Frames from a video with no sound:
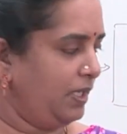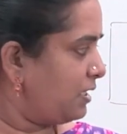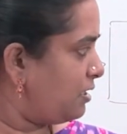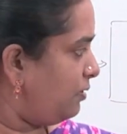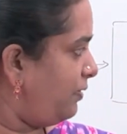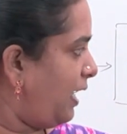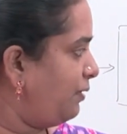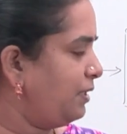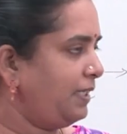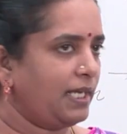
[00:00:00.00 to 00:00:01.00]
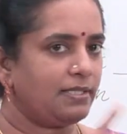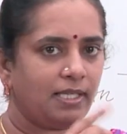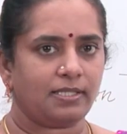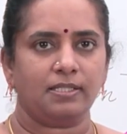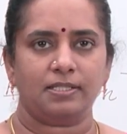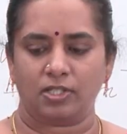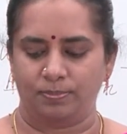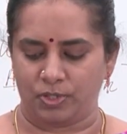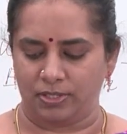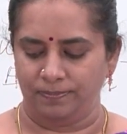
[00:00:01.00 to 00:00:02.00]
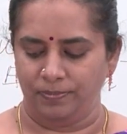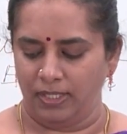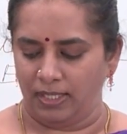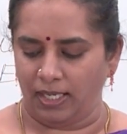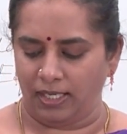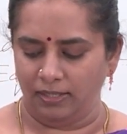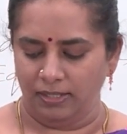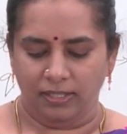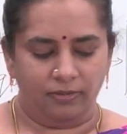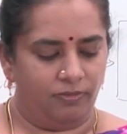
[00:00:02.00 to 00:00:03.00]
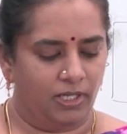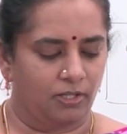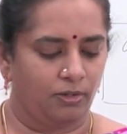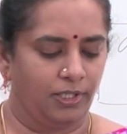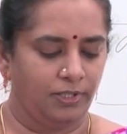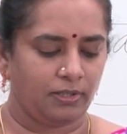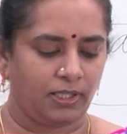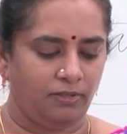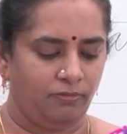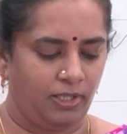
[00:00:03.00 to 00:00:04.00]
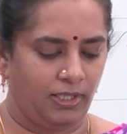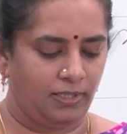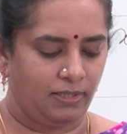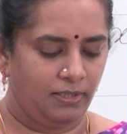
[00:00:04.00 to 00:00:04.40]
So, we have to take 6 strips and we are going to convert,